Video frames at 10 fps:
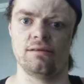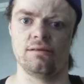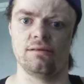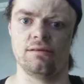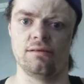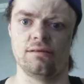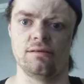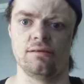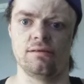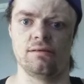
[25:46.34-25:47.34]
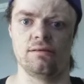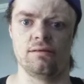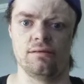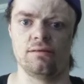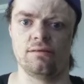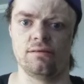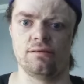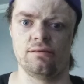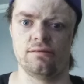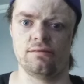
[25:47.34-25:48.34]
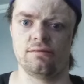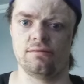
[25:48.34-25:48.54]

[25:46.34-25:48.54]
(no one is talking)